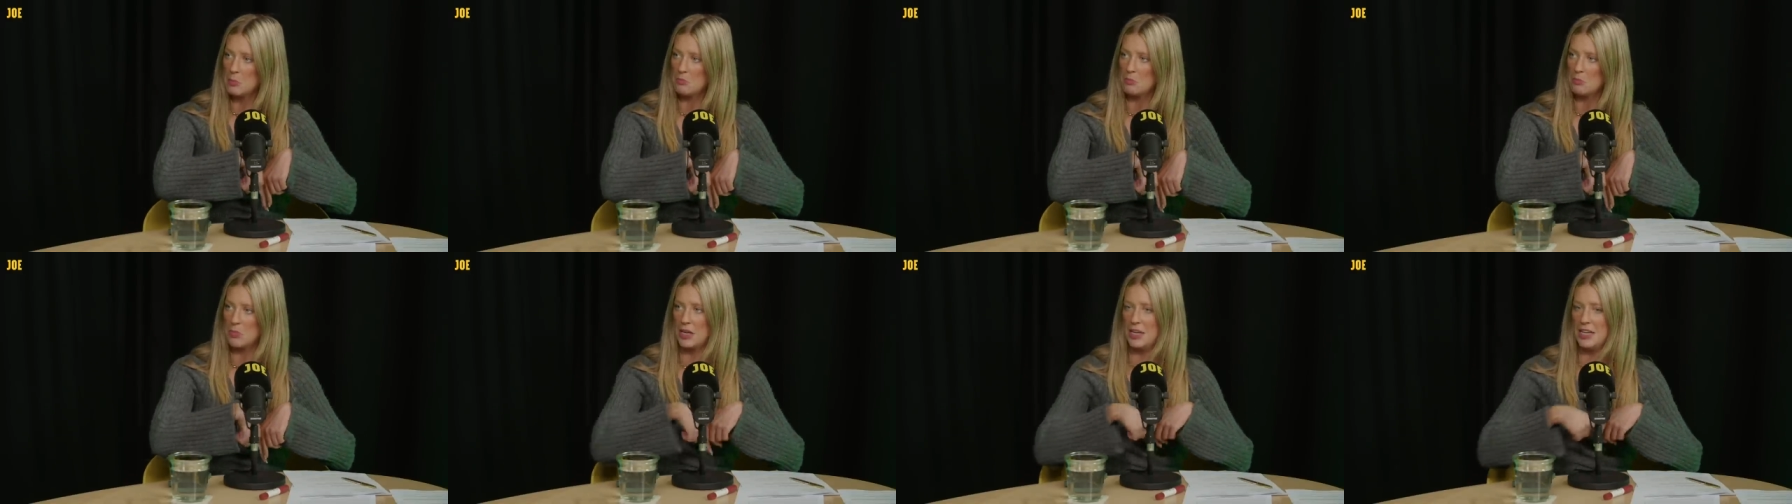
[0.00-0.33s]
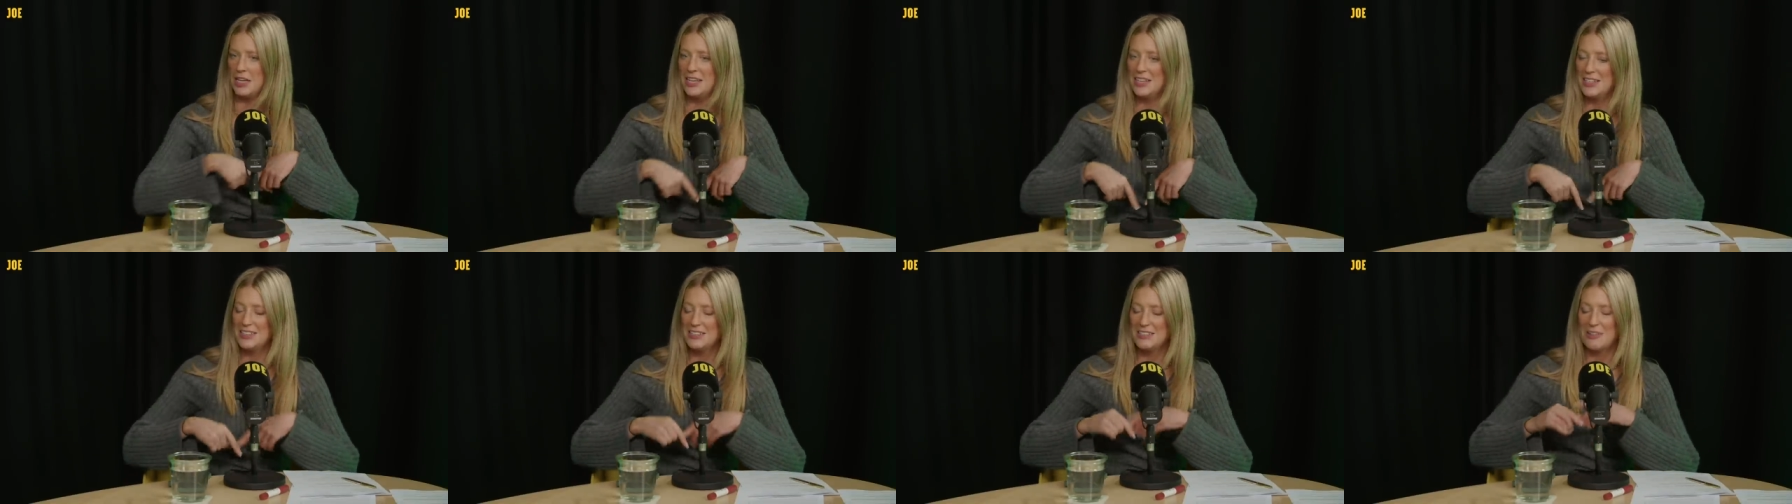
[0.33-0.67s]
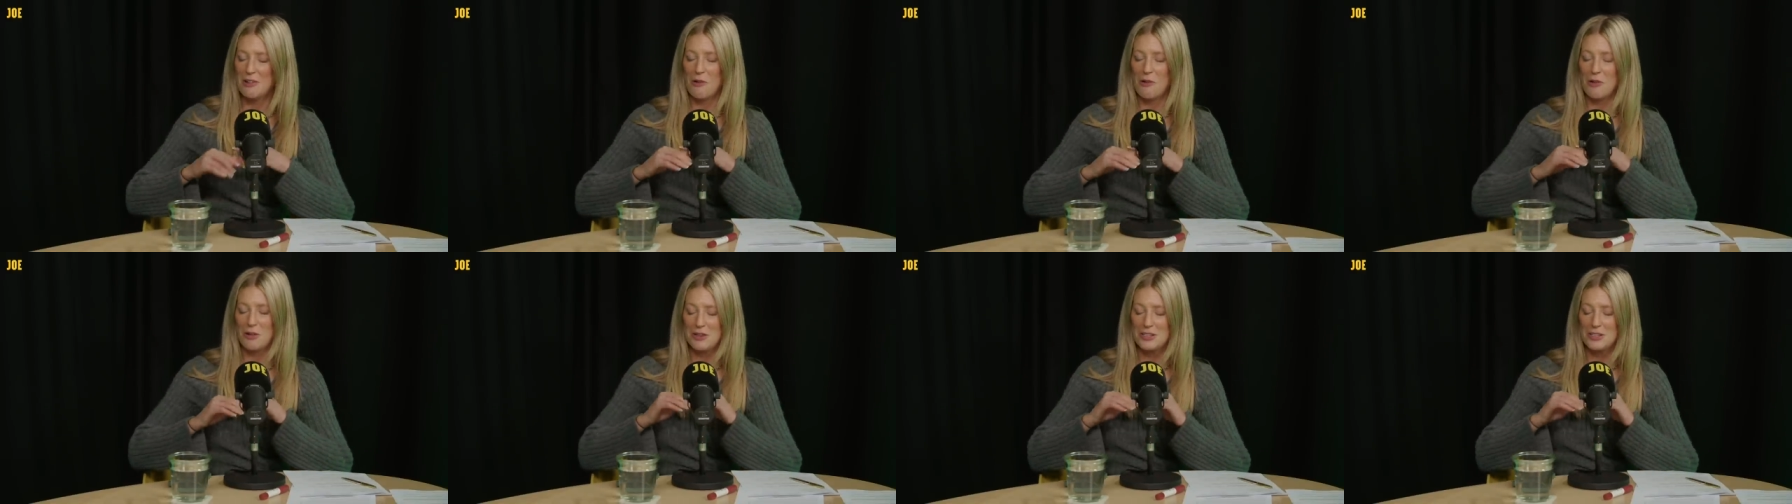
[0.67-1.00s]
but he,
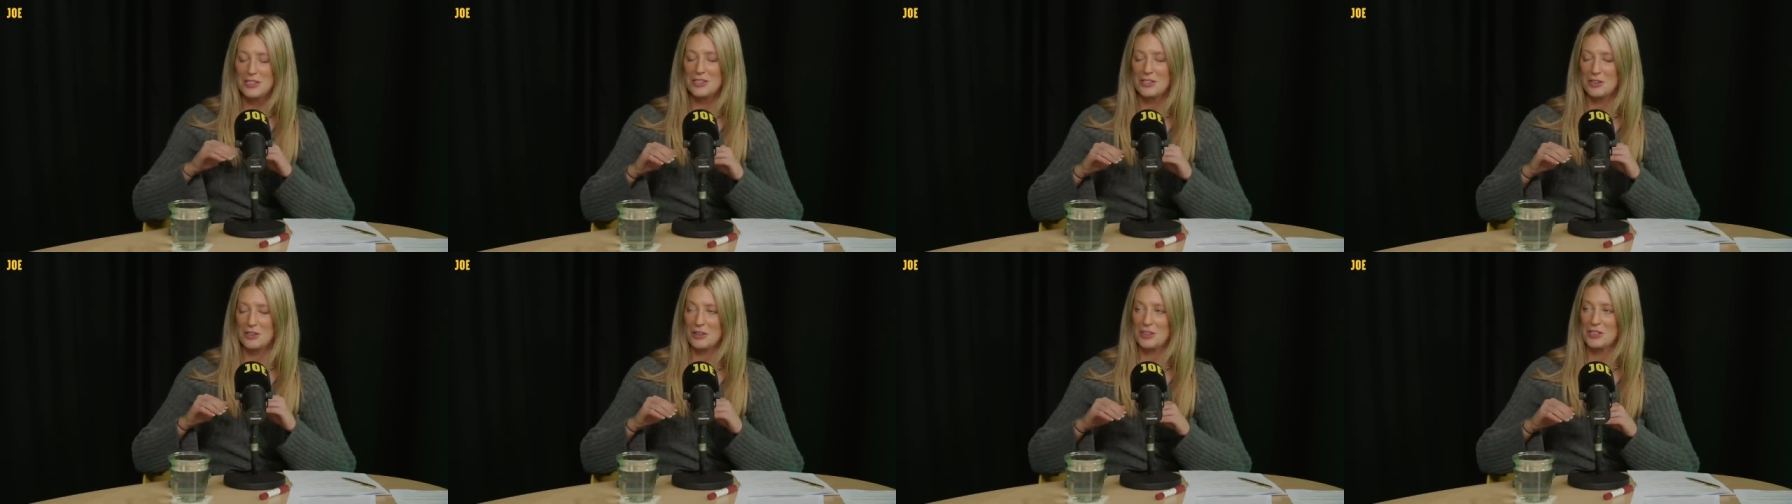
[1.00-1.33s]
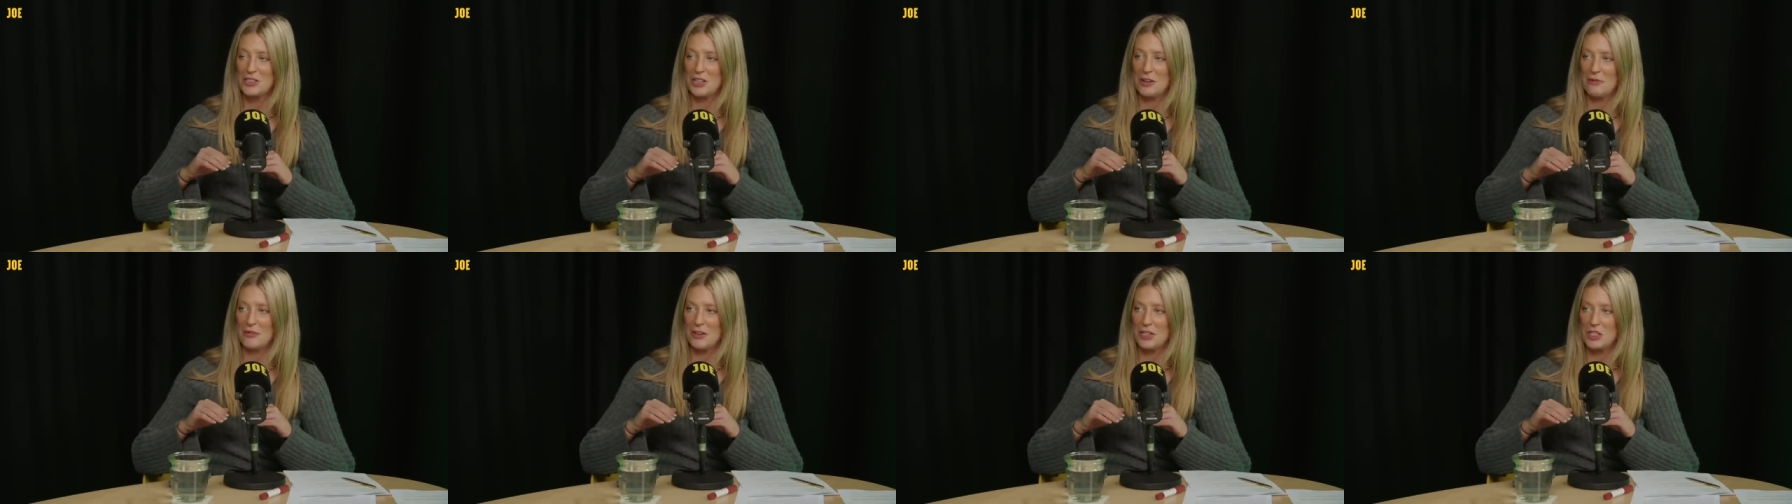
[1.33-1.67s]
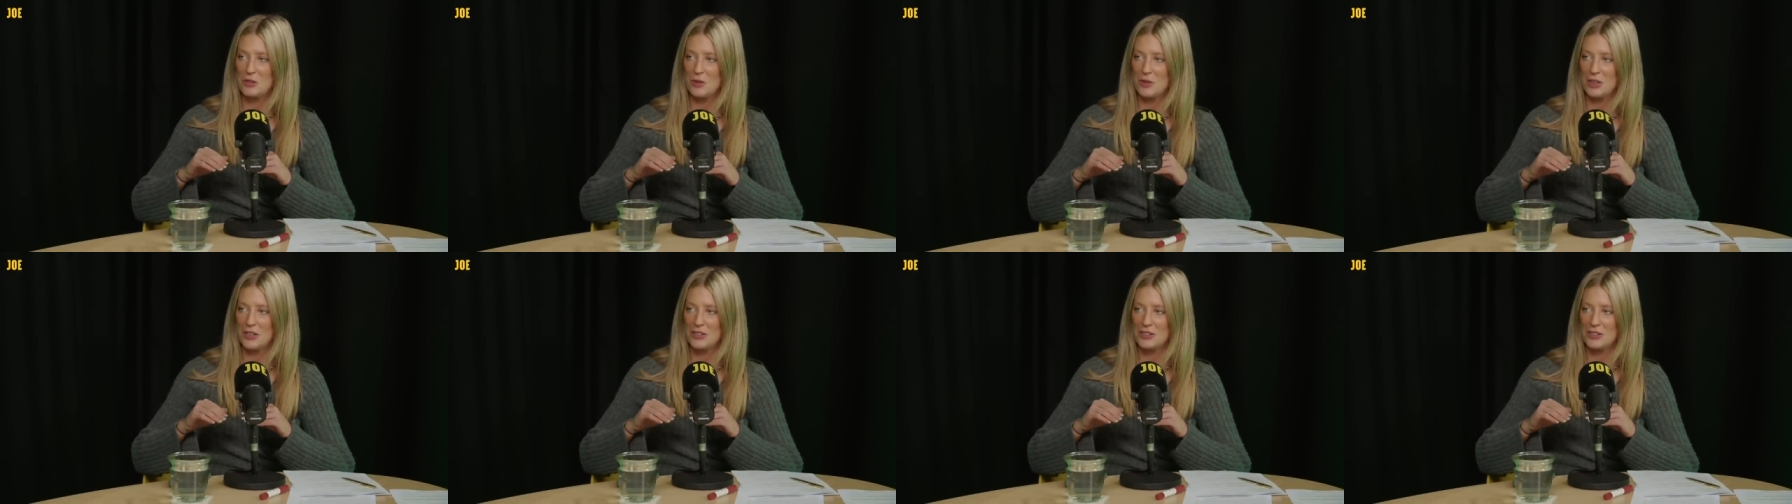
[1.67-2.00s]
honest to God, turned around
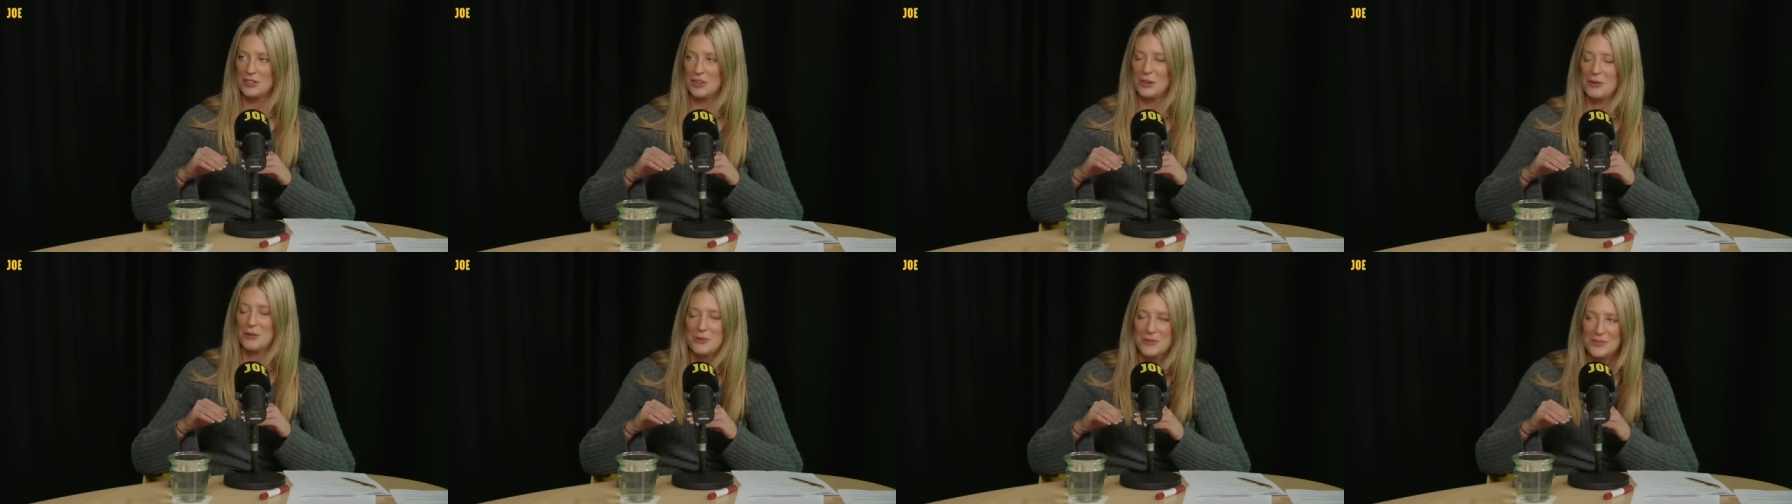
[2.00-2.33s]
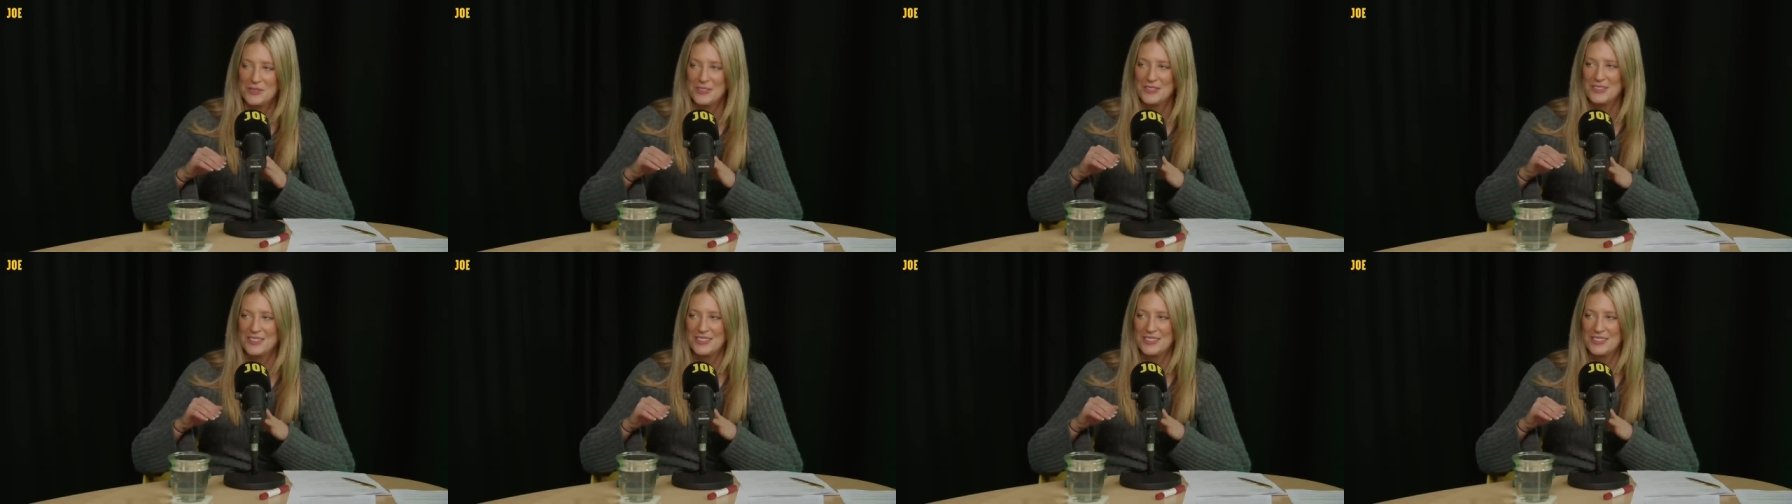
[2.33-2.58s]
to me and goes, oh,